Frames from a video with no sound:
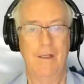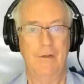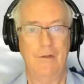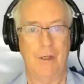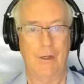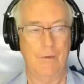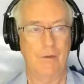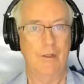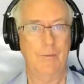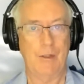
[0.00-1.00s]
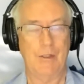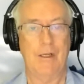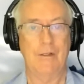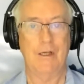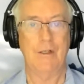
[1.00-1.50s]
So
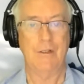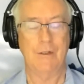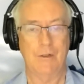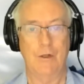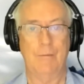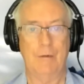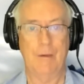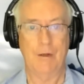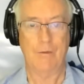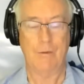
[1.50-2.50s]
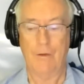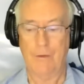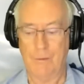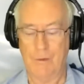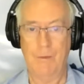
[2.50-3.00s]
specialisation does not promote growth.
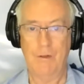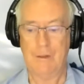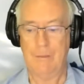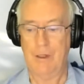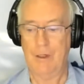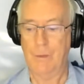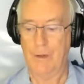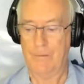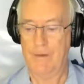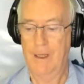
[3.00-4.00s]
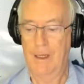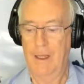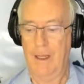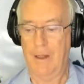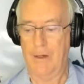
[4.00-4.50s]
It was a myth to begin with.
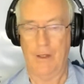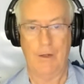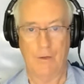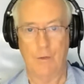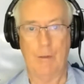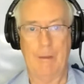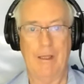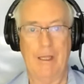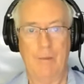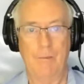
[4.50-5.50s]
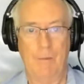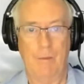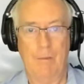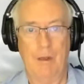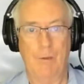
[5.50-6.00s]
Mm-hmm. And I, I talk about that in
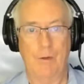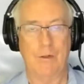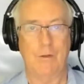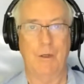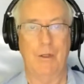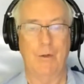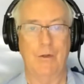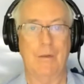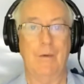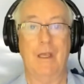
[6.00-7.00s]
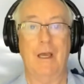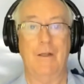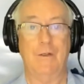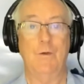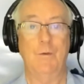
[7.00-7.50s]
one of my books as well, and also a
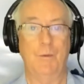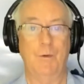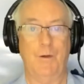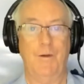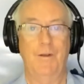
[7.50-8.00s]
cartoon book